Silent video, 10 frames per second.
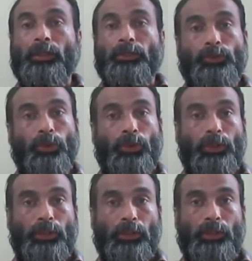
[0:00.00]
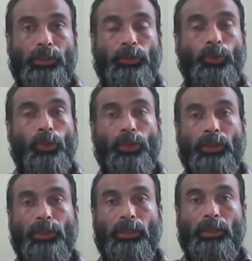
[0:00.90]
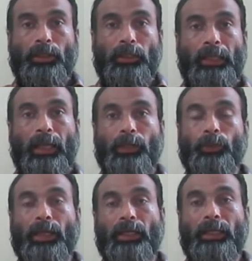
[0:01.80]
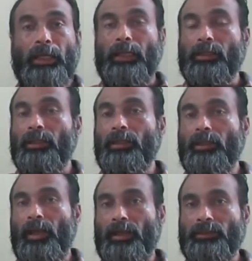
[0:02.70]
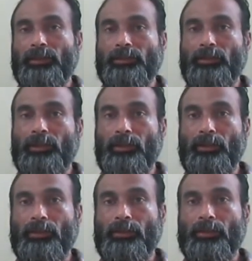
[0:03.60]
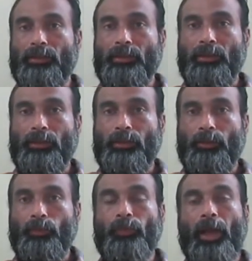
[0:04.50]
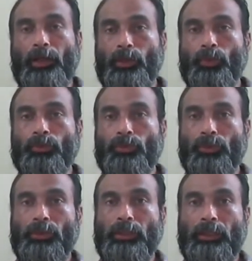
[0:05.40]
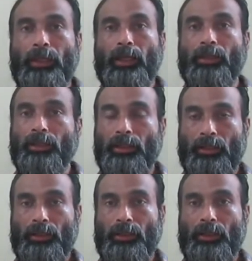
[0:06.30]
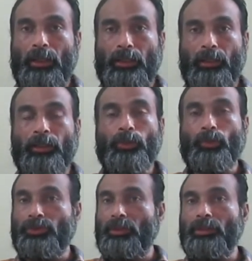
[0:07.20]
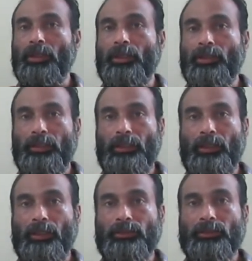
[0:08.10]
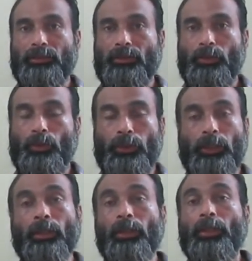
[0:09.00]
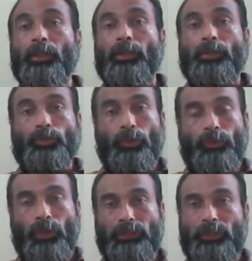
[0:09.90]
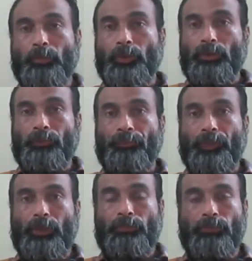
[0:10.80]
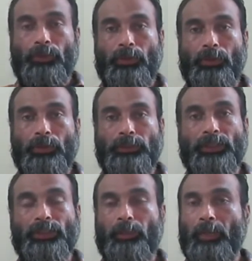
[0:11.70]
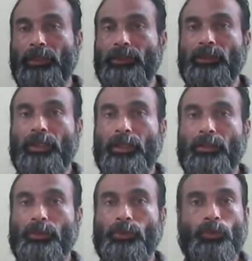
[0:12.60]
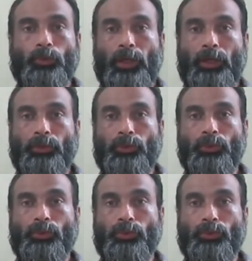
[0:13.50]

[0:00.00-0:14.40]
so you can directly access the value in an array using the index. Okay, so for example, if just imagine that you want to